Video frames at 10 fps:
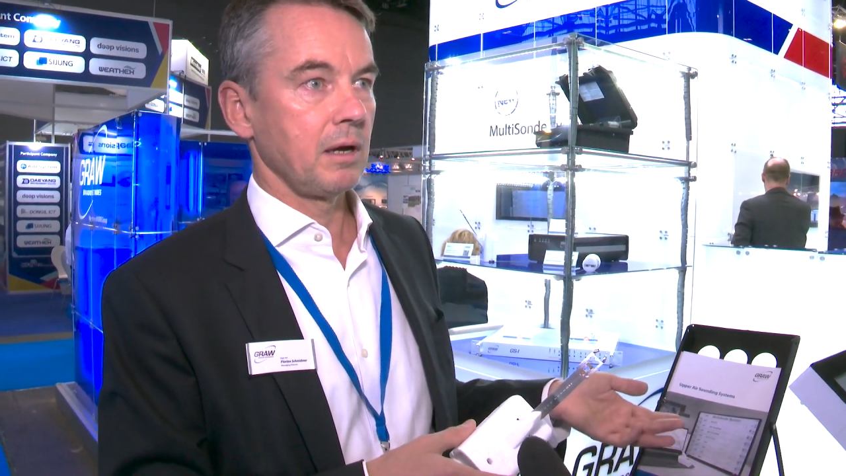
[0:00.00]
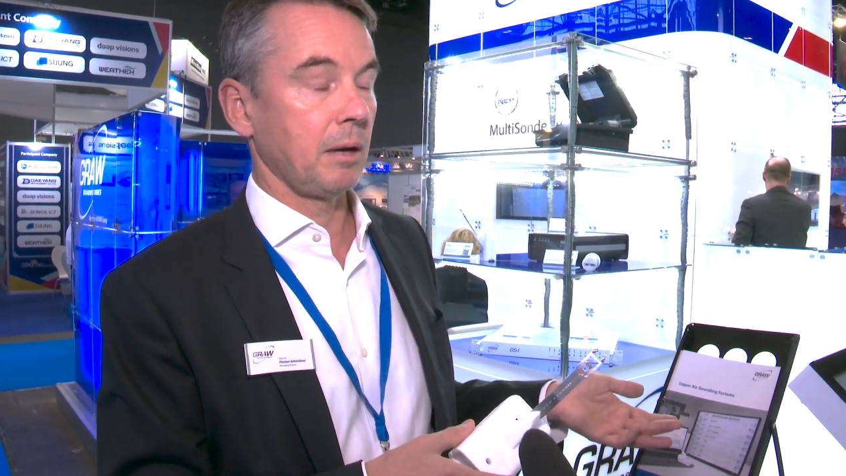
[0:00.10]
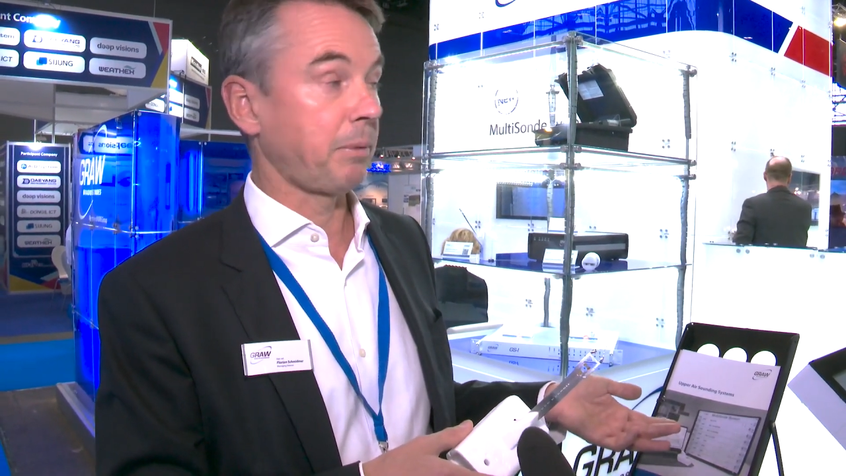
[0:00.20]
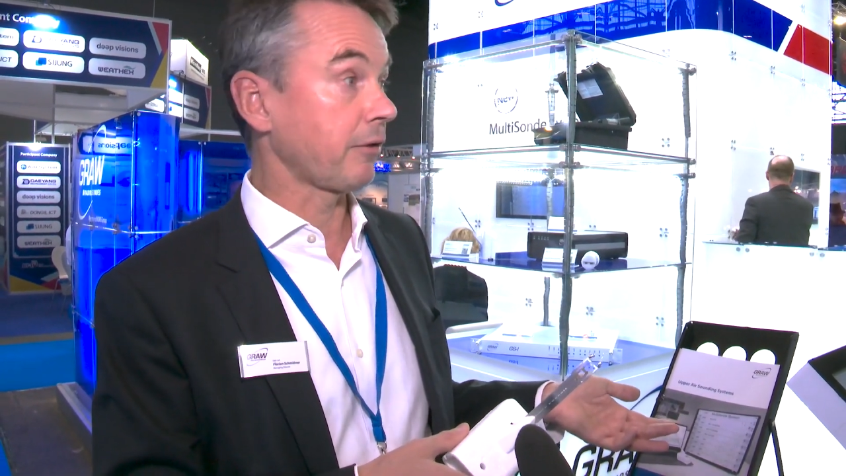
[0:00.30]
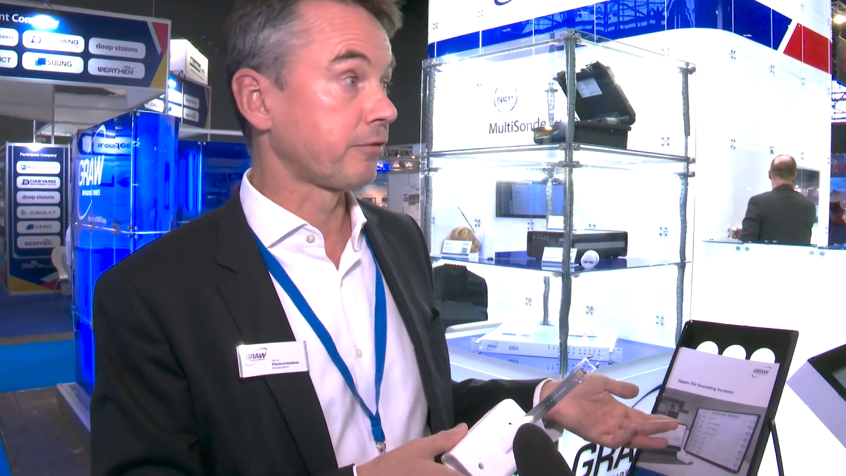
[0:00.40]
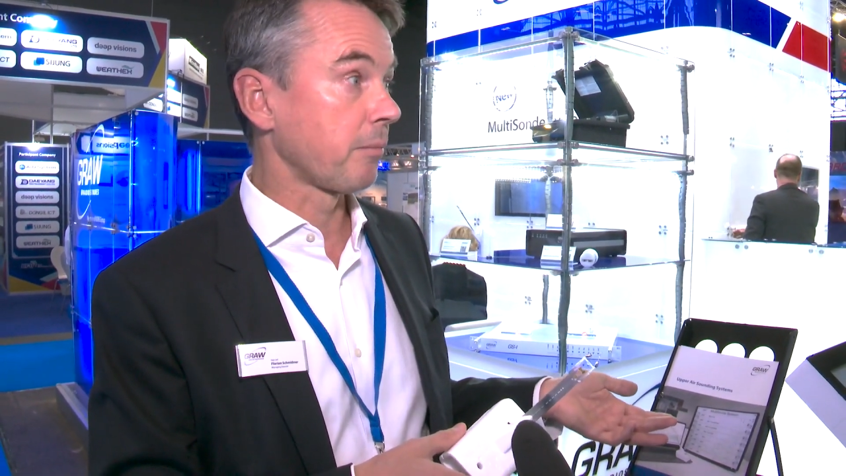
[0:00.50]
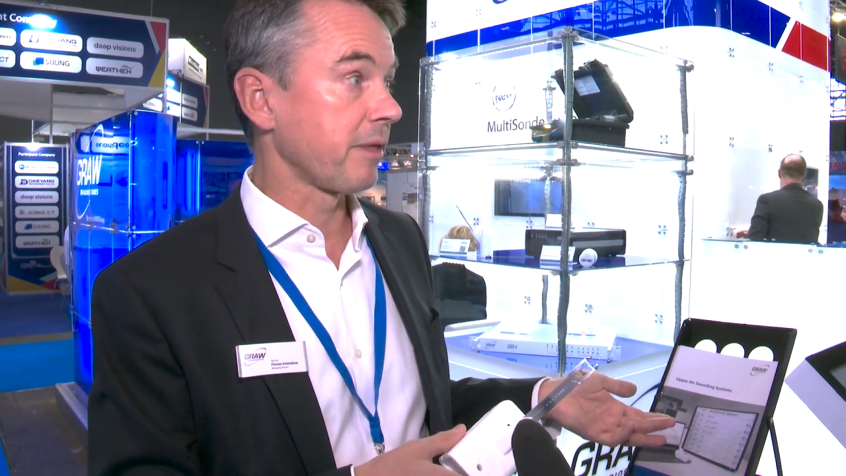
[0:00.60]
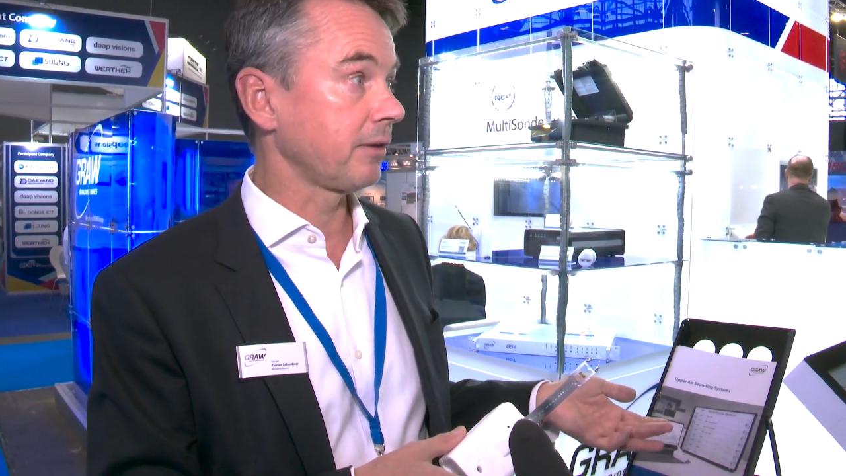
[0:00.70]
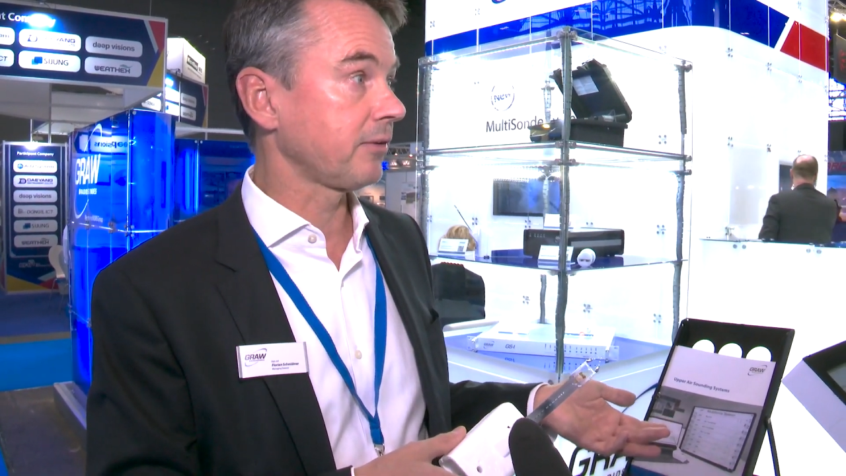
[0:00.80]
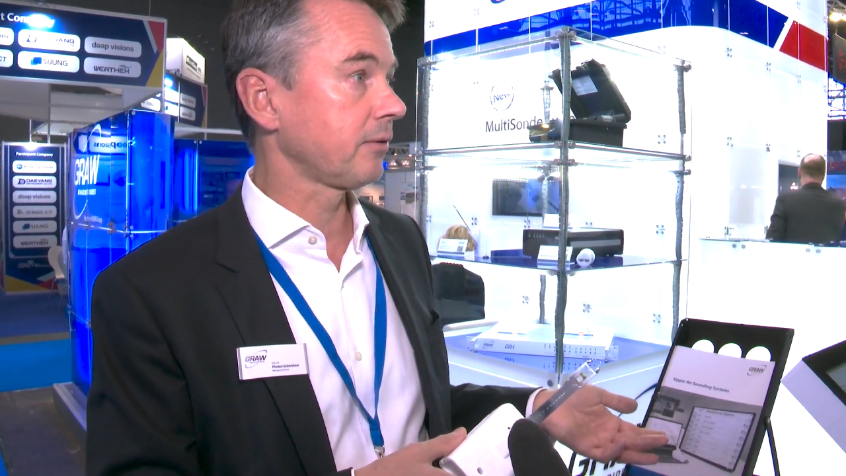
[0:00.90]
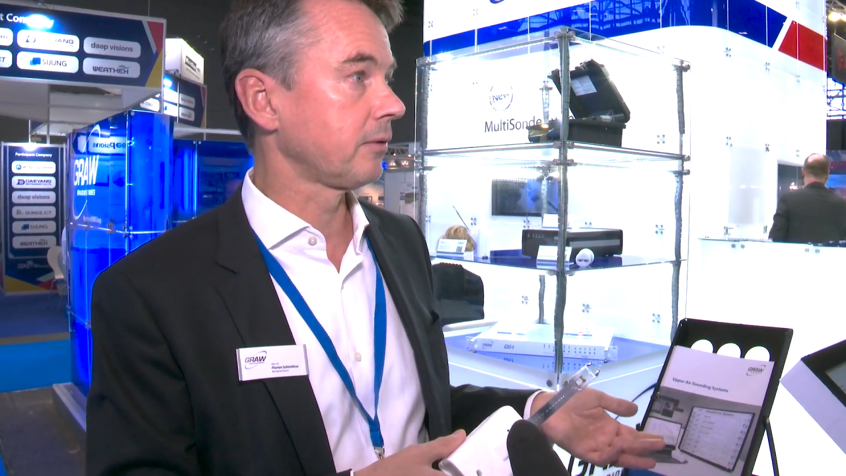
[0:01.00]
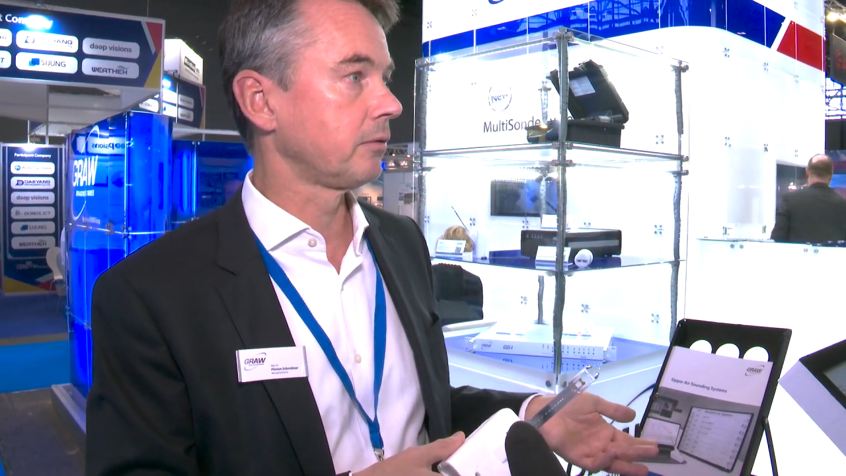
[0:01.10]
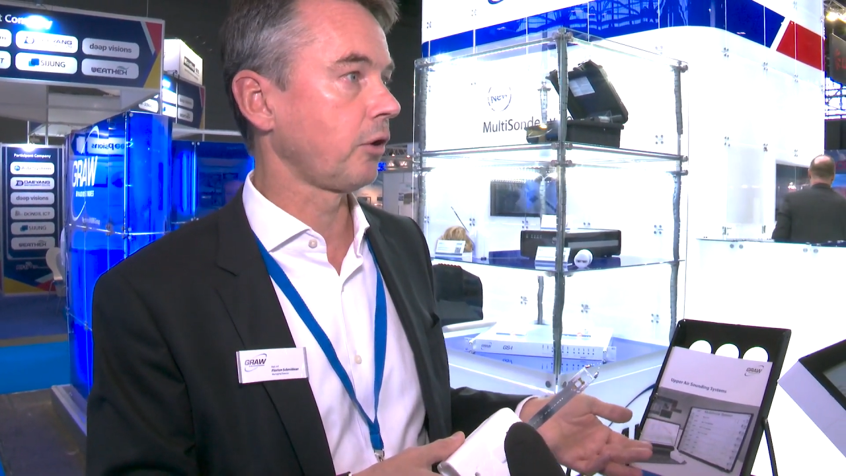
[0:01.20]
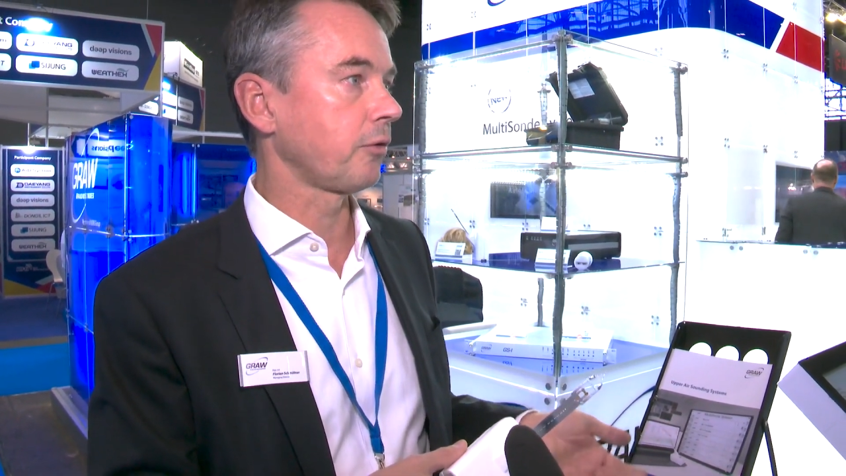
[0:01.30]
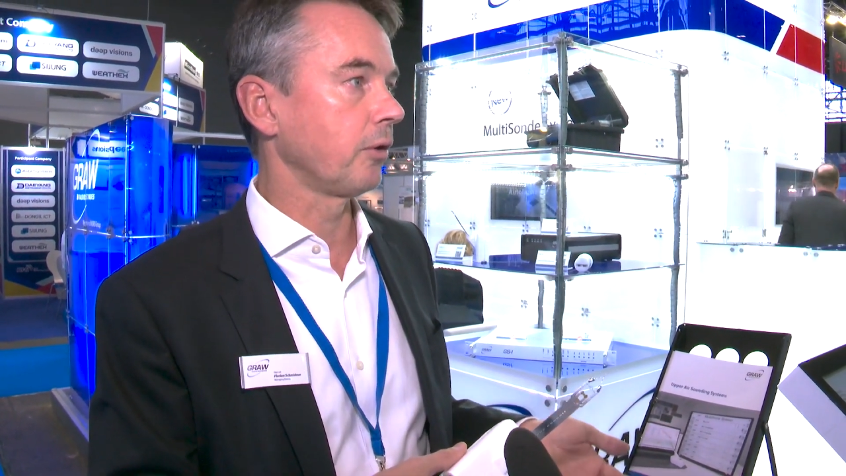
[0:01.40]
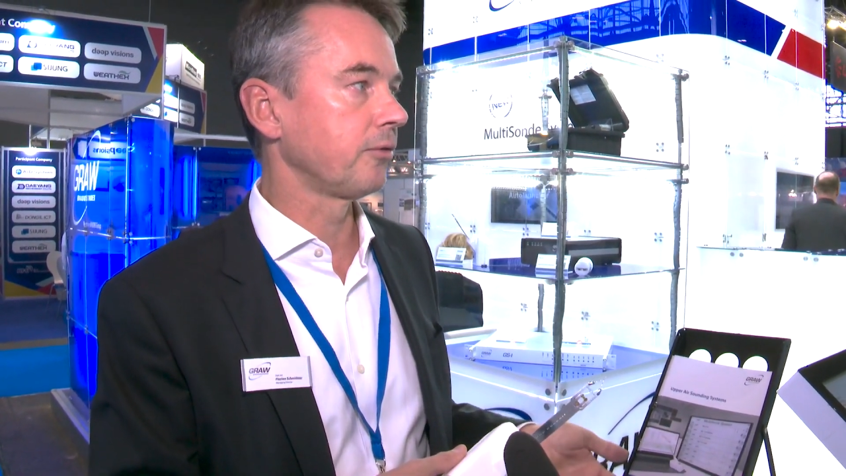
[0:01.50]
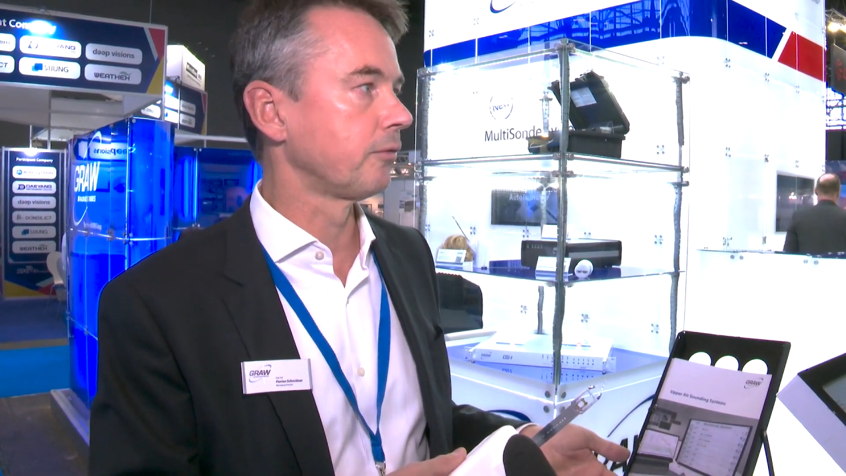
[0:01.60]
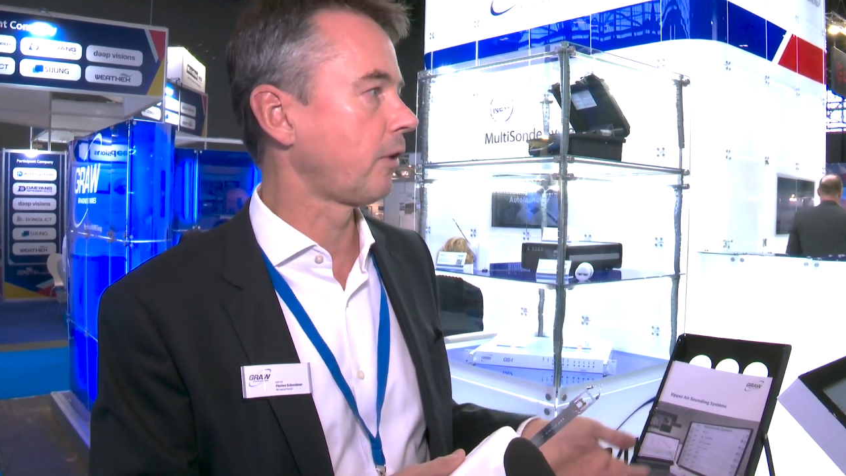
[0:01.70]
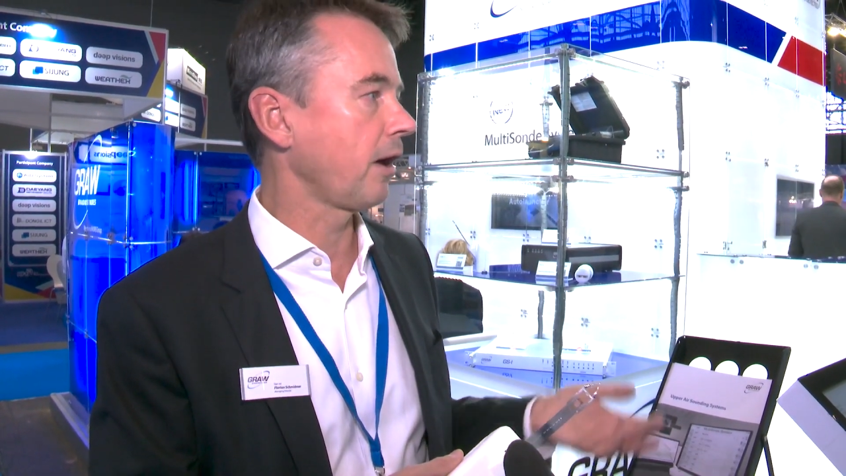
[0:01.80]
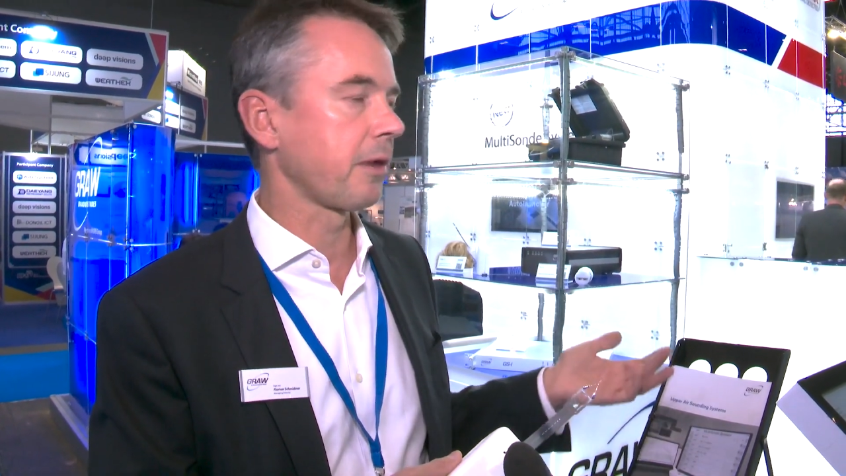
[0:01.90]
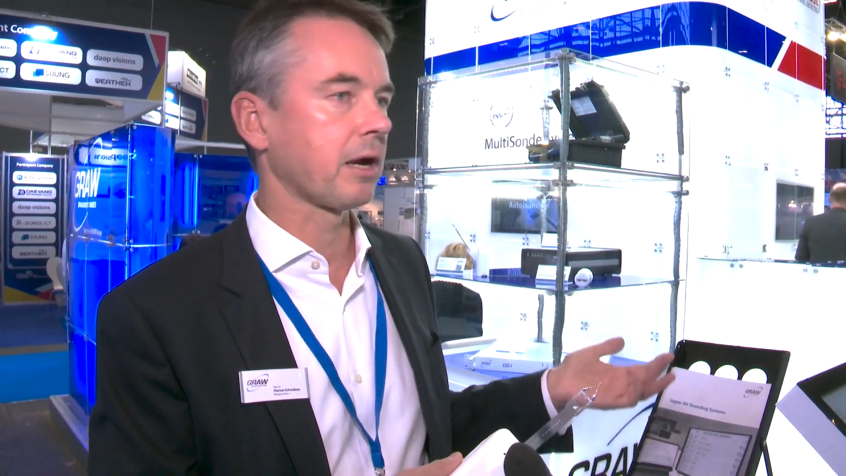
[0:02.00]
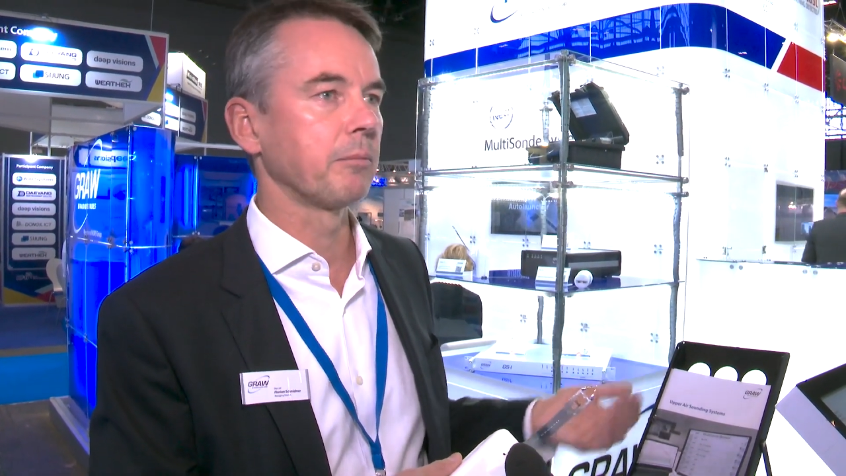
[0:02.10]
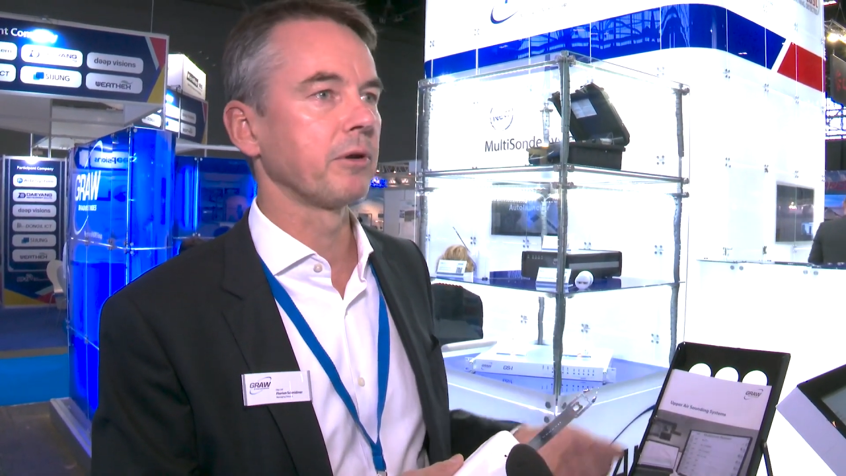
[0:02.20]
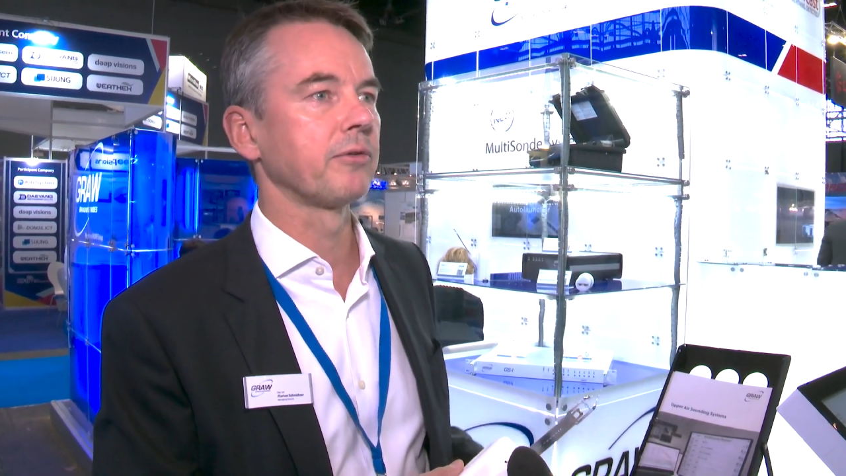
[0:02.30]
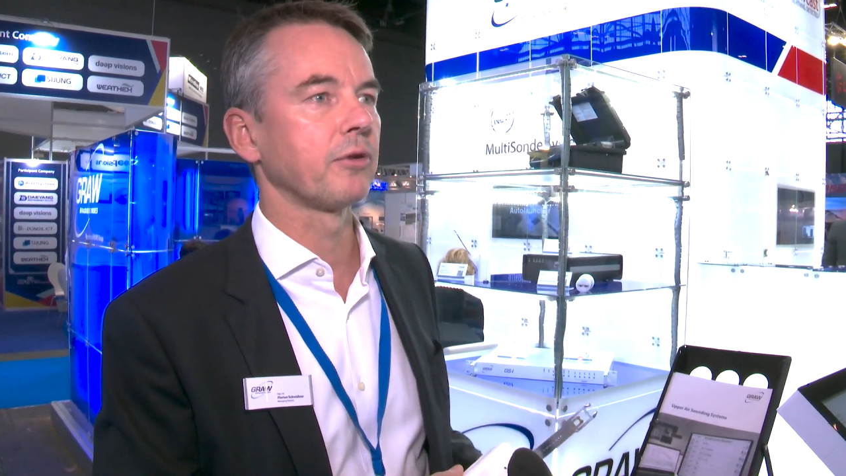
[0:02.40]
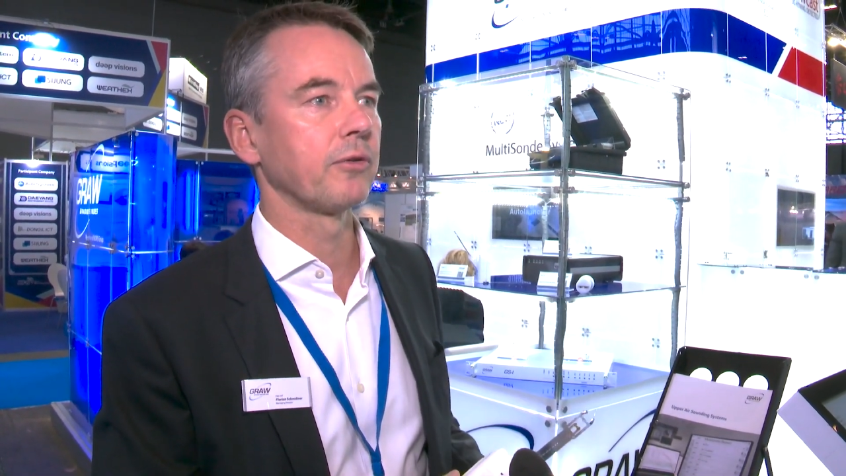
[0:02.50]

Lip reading: Apart from that, not also for other companies,